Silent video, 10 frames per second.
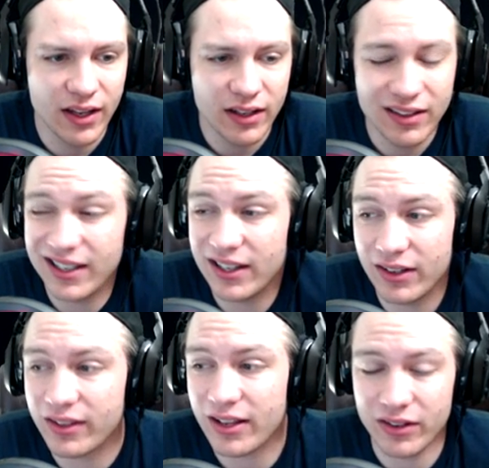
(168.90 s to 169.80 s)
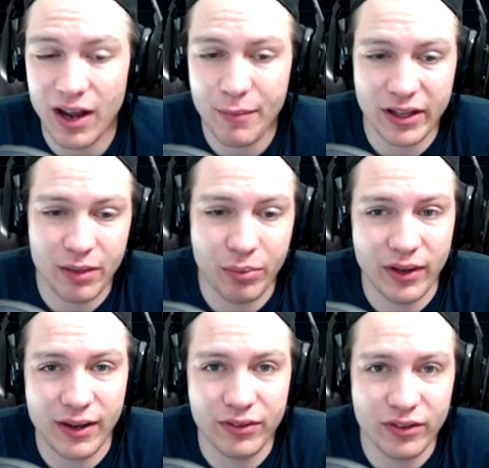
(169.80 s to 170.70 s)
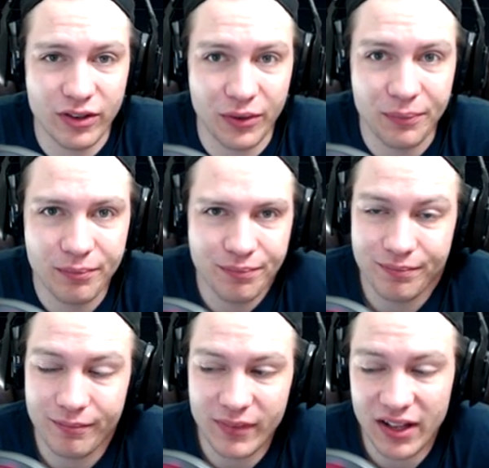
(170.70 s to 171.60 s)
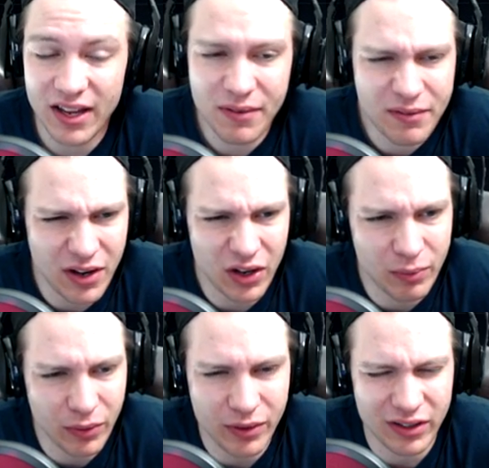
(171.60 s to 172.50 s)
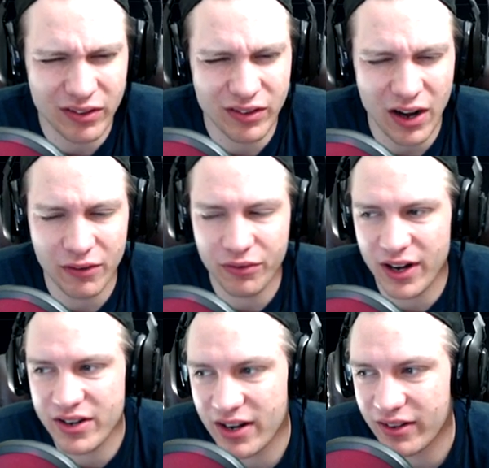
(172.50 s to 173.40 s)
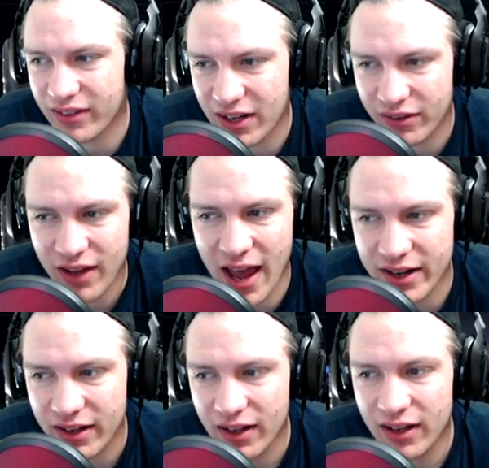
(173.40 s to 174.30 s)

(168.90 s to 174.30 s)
Eh, it looks like they're not making the playoffs this year. They have been terrible throughout this entire franchise. It's kind of sad.